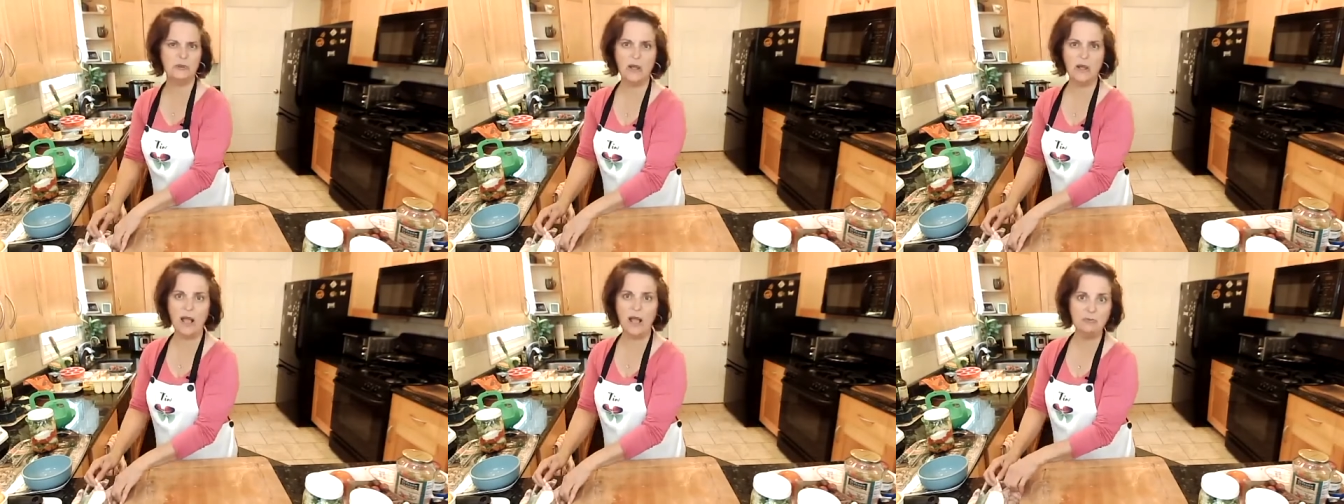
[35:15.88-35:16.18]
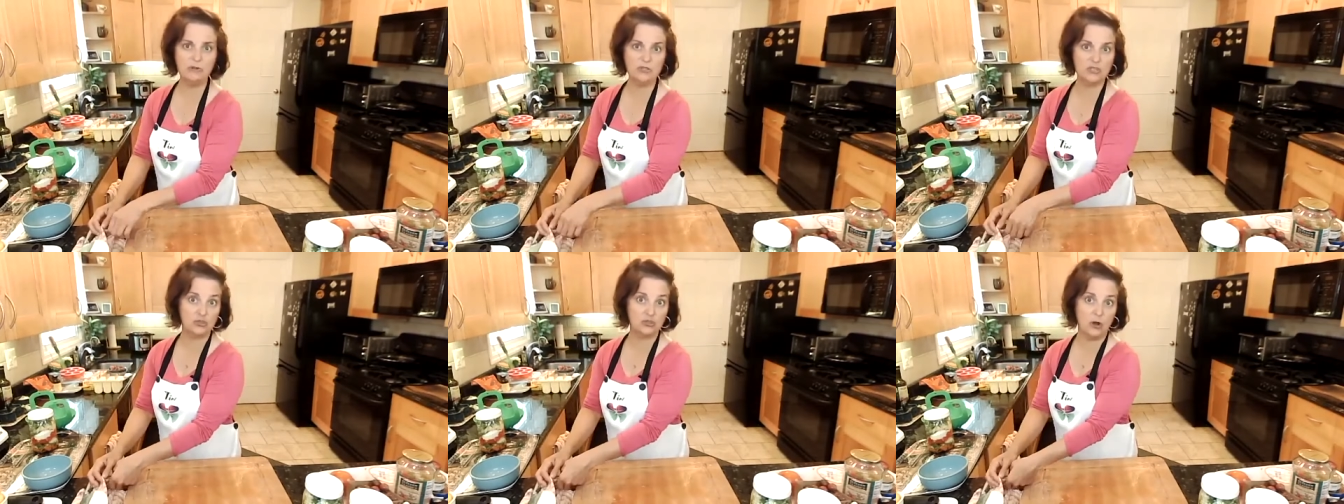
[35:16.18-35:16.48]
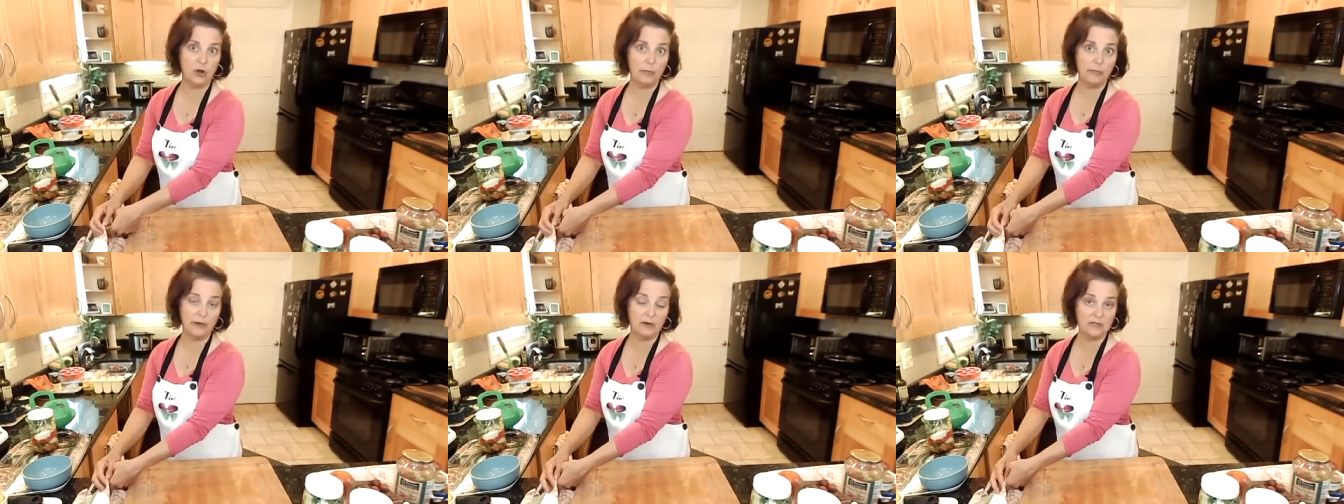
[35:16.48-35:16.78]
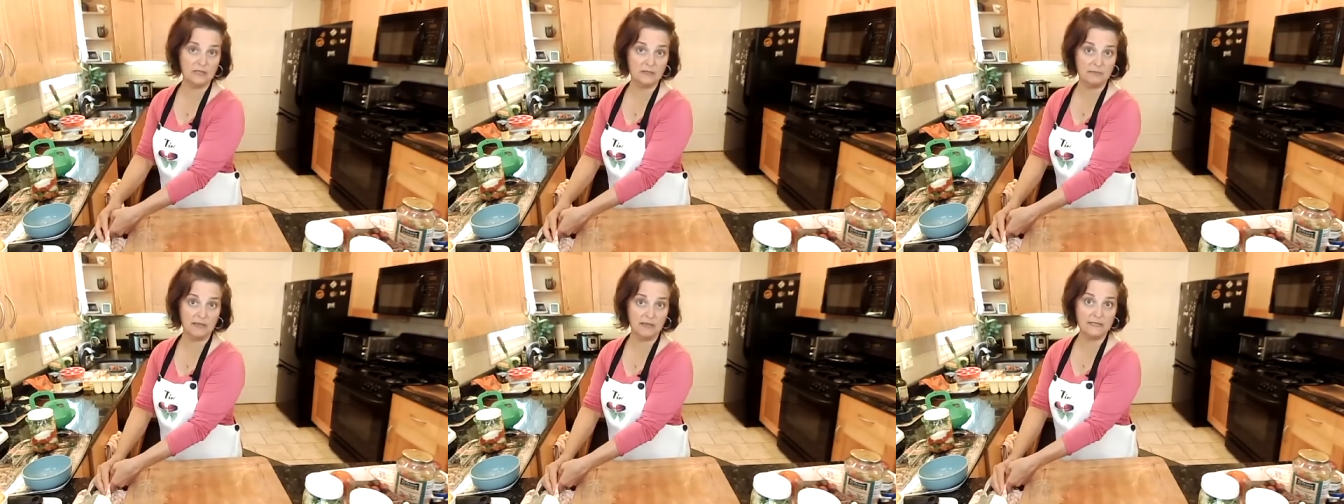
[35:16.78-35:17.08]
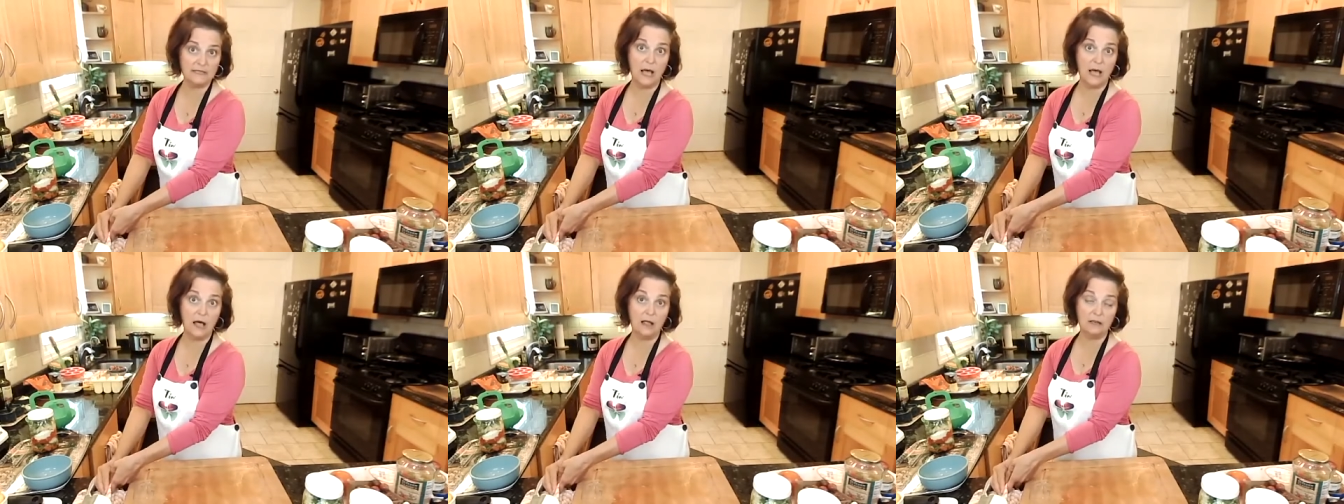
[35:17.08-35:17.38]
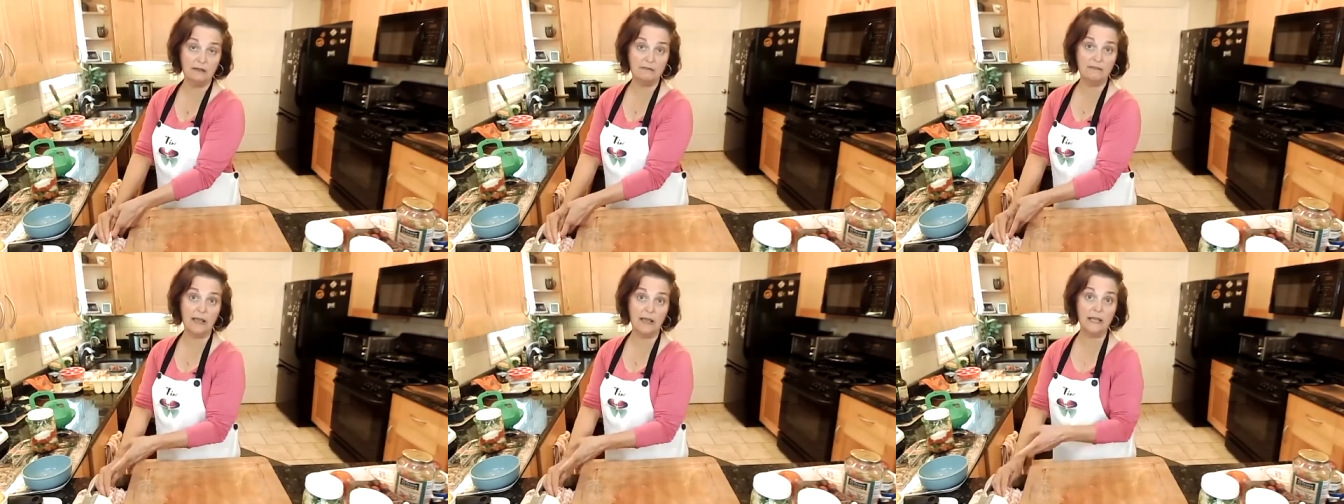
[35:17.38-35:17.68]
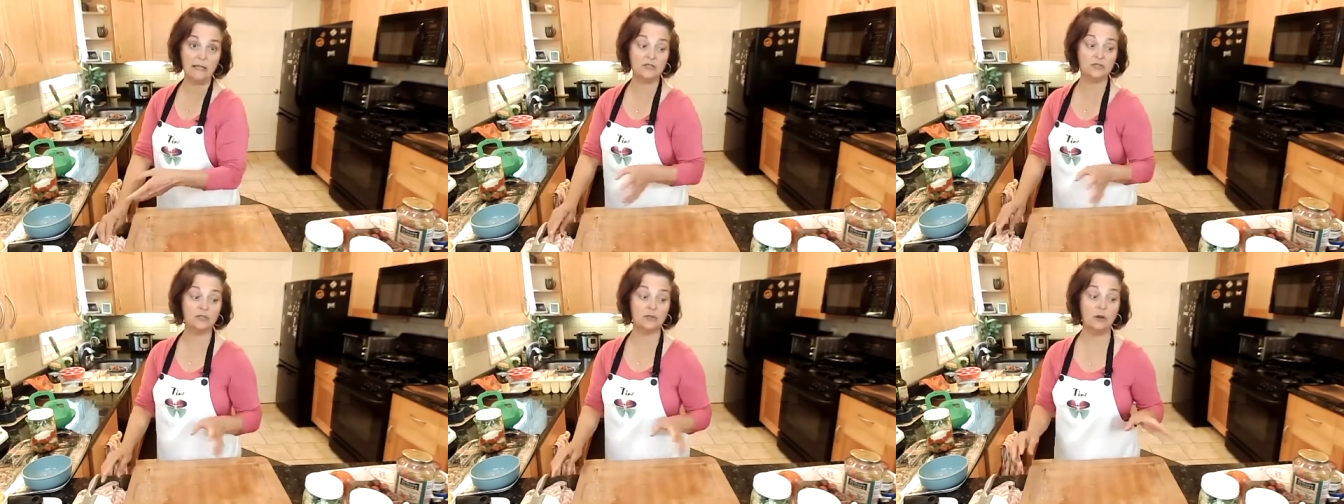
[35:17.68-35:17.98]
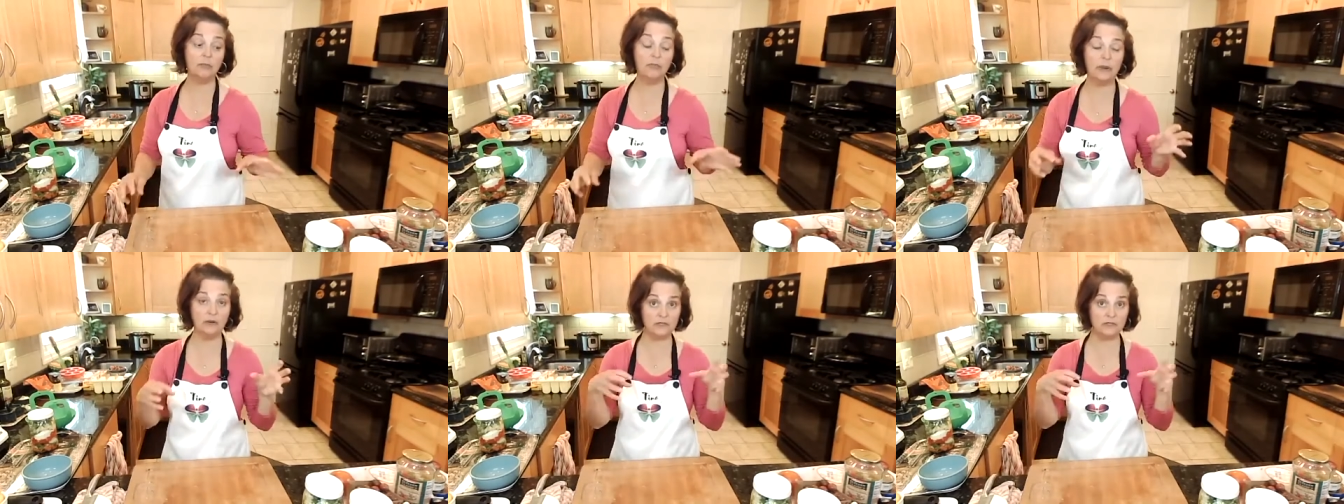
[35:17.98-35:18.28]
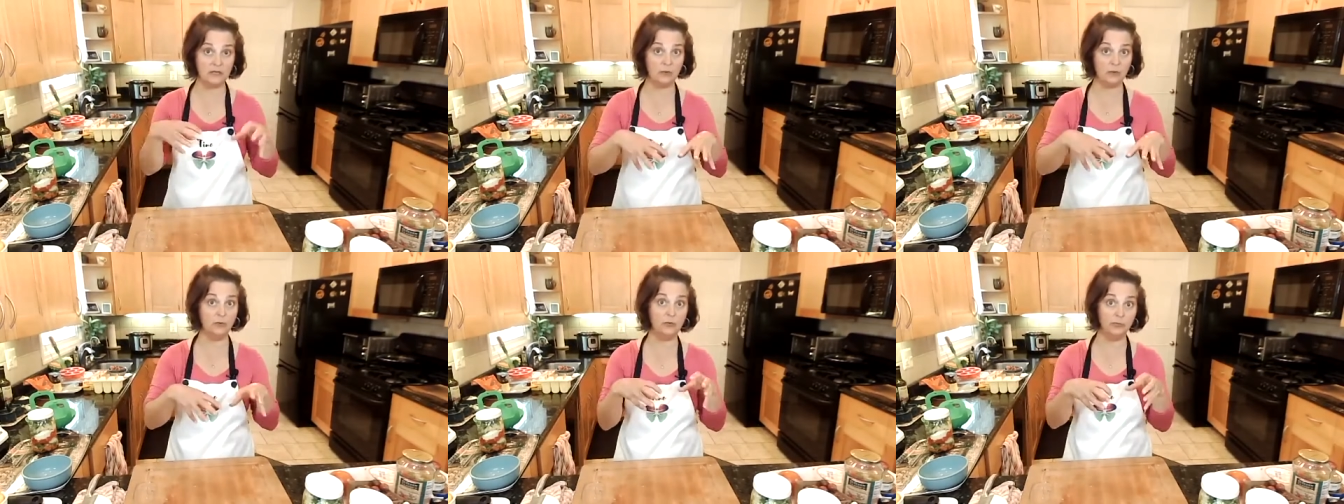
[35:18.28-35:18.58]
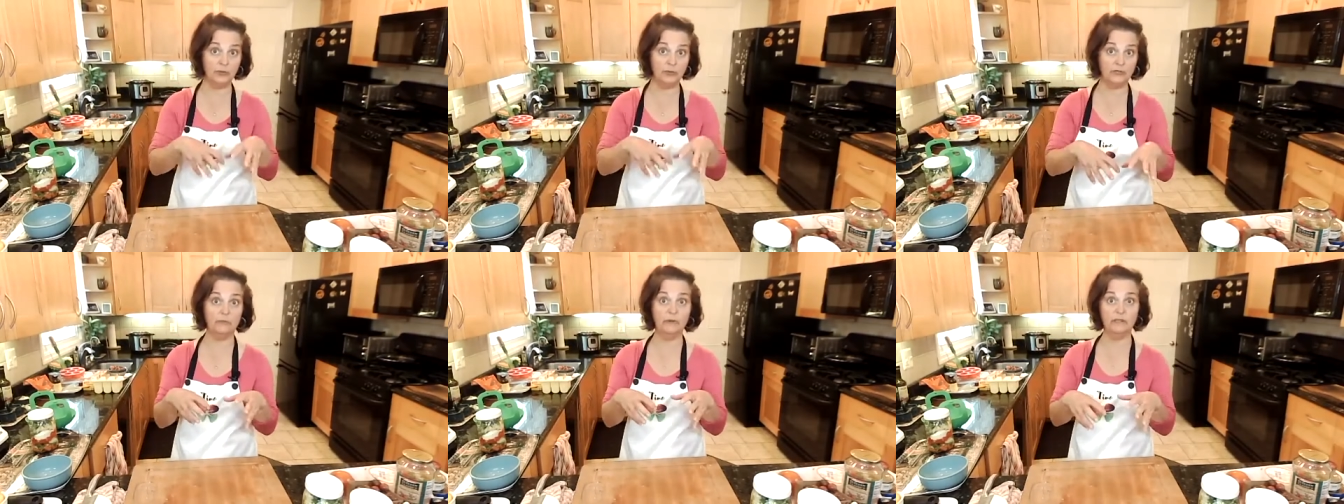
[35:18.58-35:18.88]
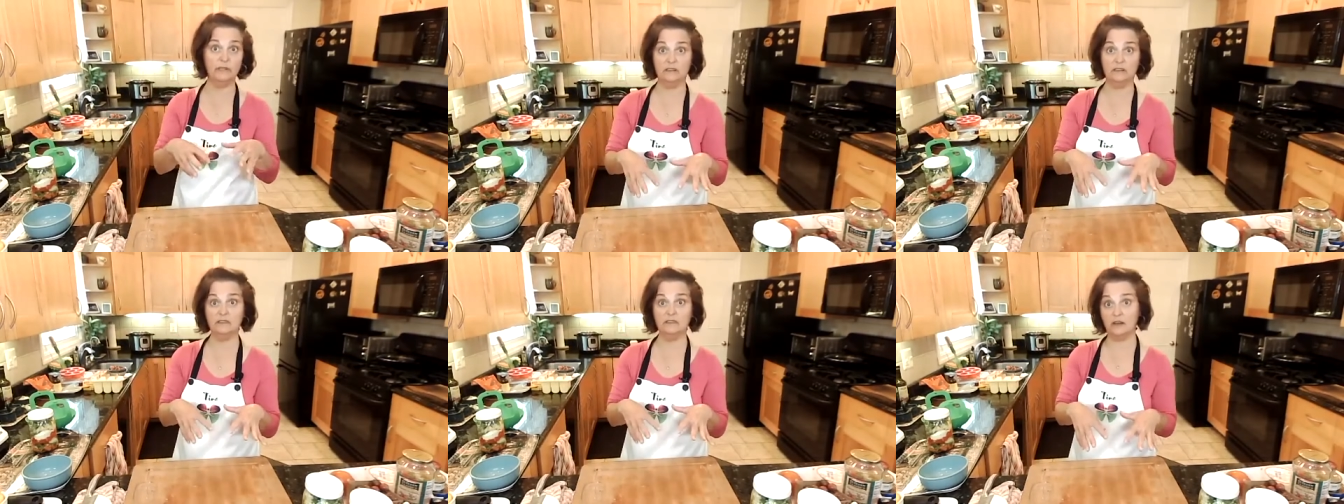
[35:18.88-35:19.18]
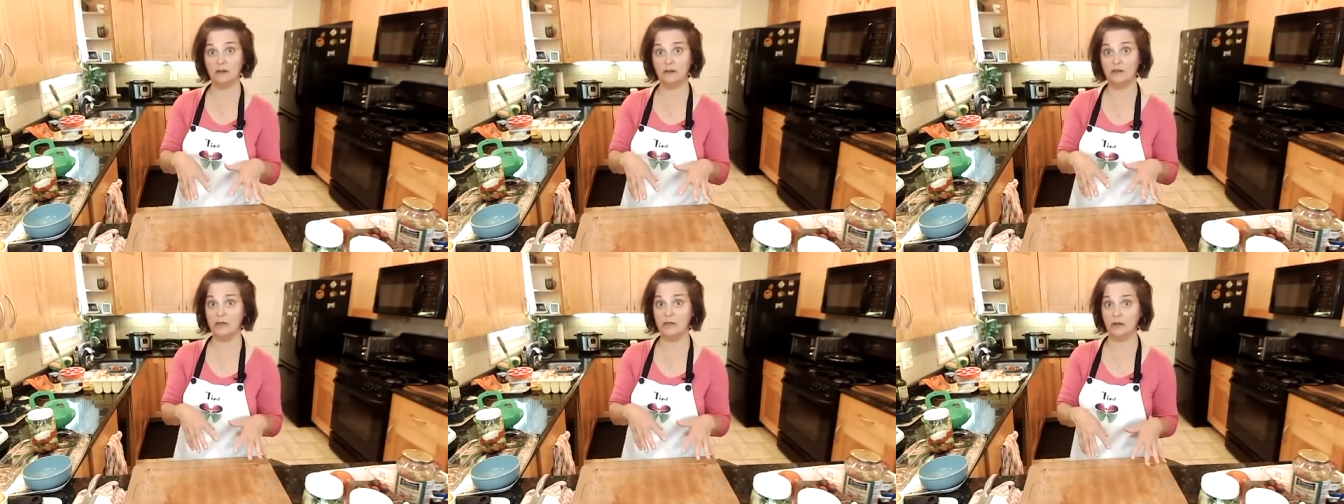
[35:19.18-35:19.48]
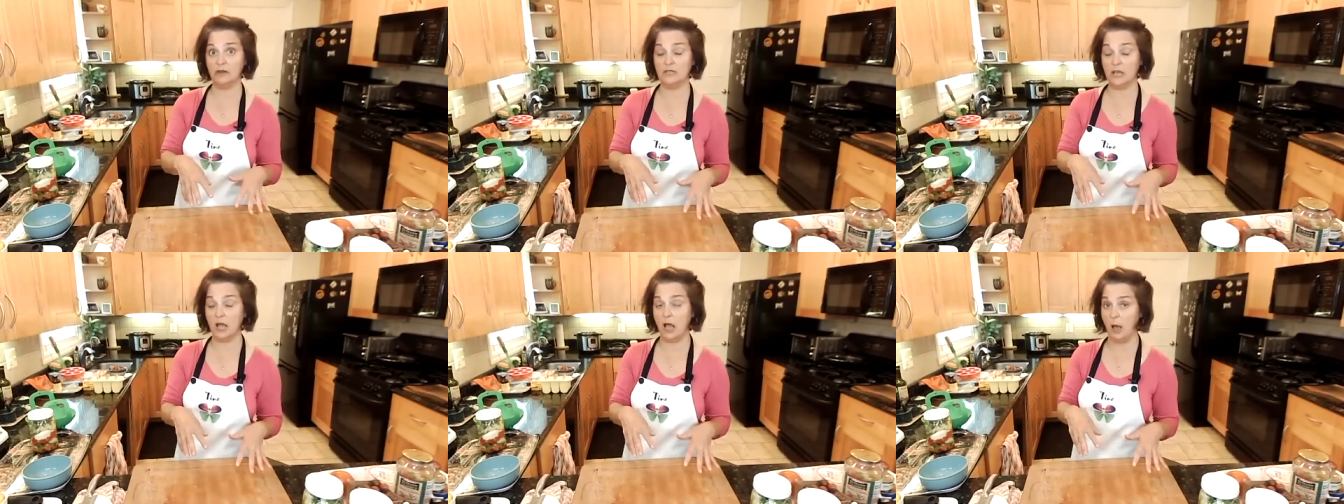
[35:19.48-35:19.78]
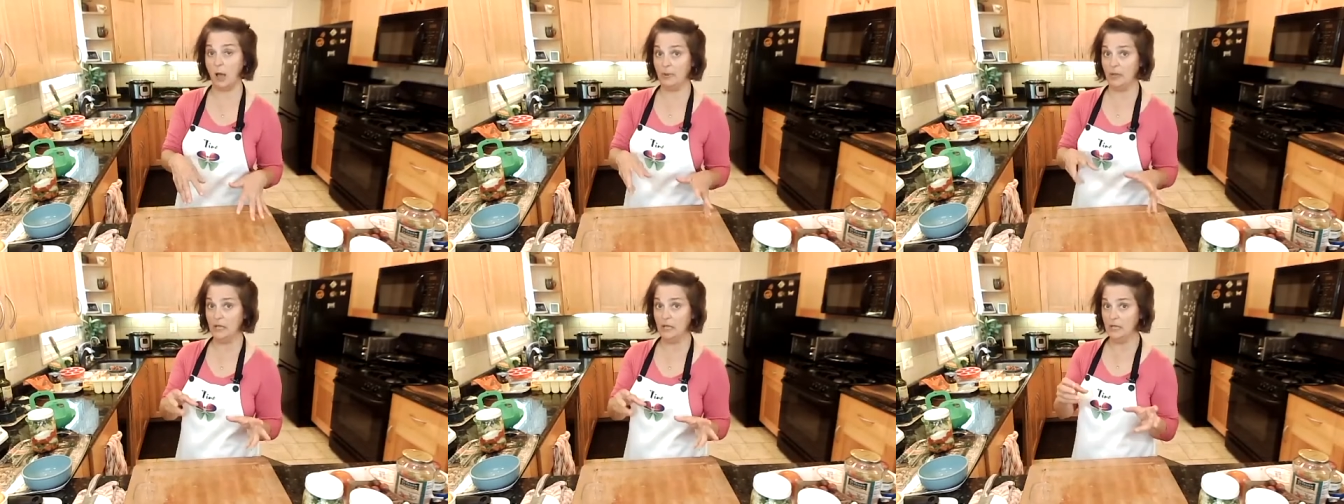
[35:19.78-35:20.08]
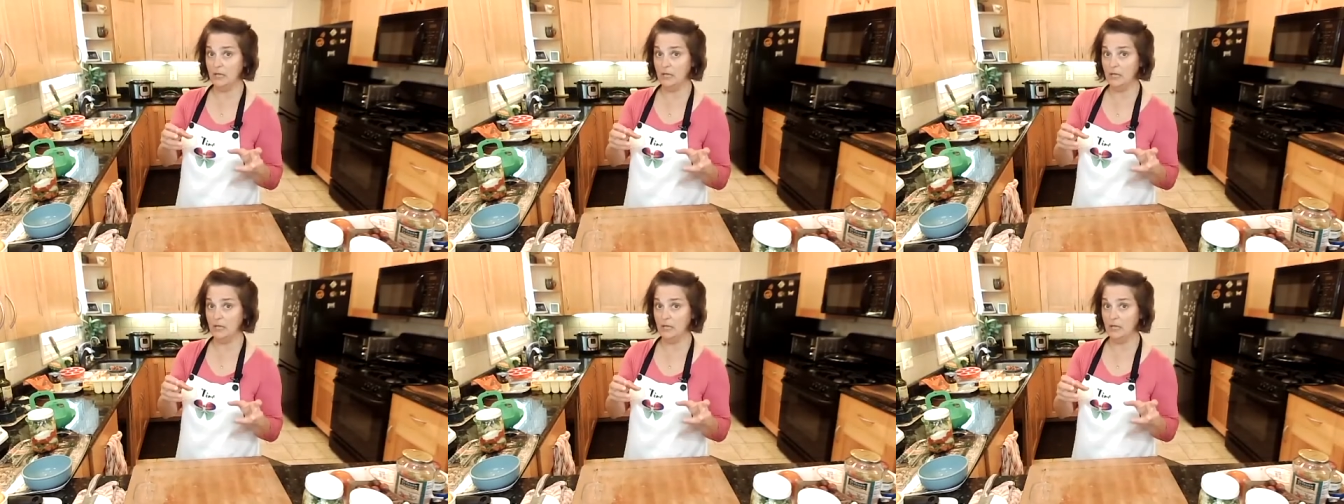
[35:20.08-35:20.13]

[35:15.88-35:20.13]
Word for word: I put strawberries in my salad. And if I had strawberries, I would put them at the very, very top